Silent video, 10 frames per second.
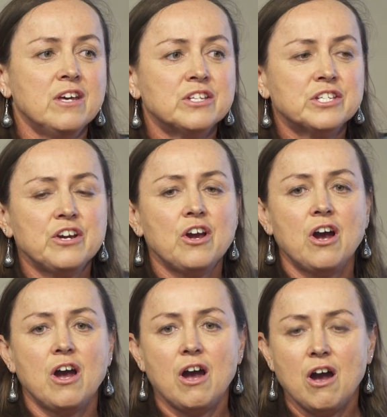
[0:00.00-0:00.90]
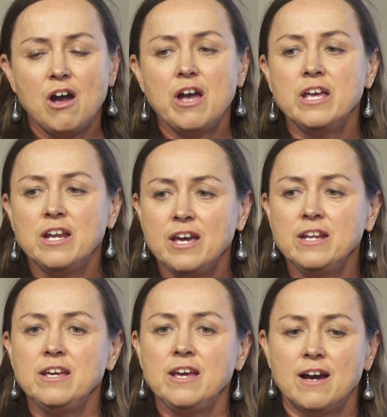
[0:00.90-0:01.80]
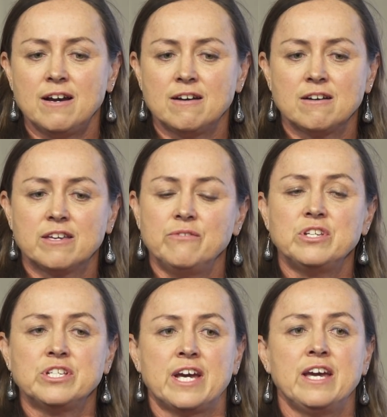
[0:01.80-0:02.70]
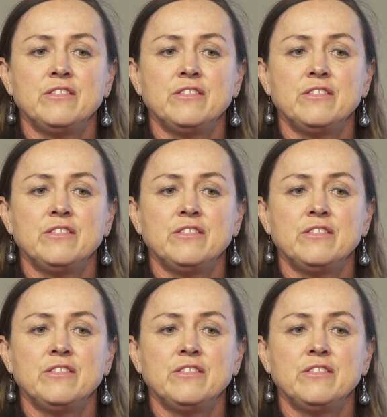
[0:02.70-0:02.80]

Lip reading: So in any given day,